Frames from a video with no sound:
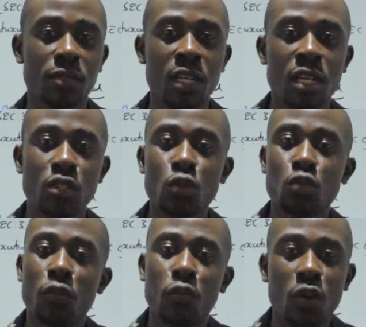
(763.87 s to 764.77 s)
So to
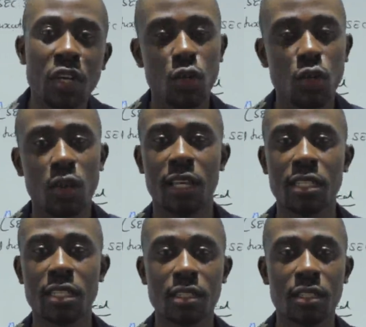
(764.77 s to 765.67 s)
avoid all
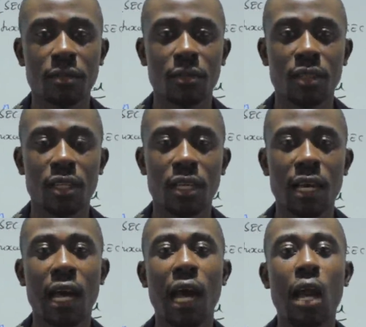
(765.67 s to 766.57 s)
this,
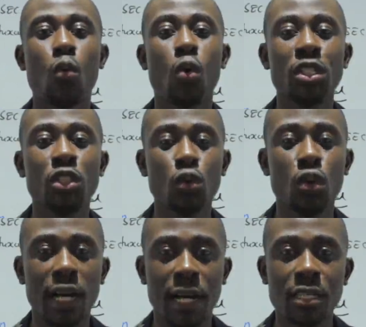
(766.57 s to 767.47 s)
I want you
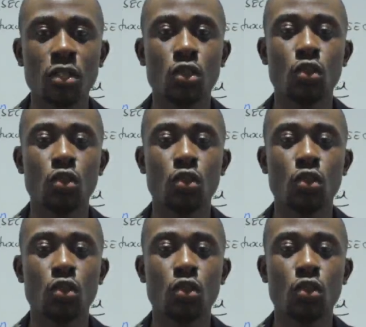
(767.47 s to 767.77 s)
guys,